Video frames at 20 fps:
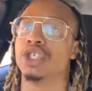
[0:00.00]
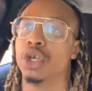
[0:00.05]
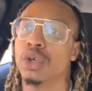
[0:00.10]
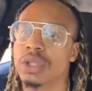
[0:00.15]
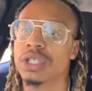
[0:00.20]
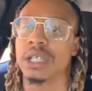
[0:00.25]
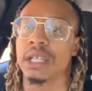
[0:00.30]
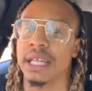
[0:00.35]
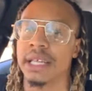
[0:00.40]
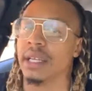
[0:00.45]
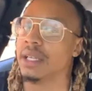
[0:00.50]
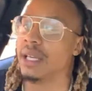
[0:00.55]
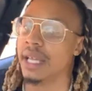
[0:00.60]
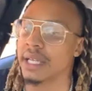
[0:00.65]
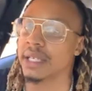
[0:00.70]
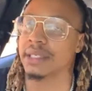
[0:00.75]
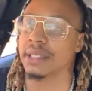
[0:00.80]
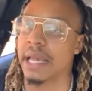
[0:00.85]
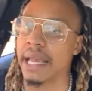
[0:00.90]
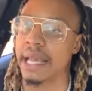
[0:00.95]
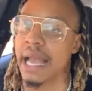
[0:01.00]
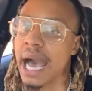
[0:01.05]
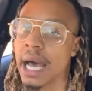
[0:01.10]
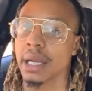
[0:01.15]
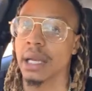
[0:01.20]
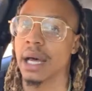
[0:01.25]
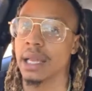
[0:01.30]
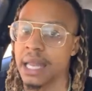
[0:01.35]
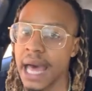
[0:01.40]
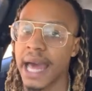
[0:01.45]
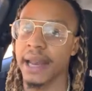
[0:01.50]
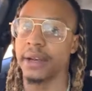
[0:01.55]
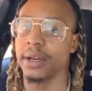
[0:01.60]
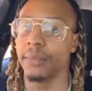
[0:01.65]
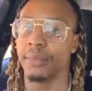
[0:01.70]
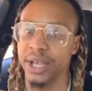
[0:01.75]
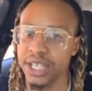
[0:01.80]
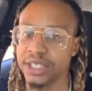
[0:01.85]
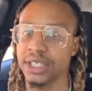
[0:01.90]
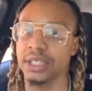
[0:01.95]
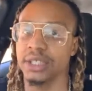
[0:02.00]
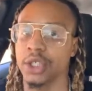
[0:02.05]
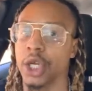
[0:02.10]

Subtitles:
usually the niggas that got a lot of the bitches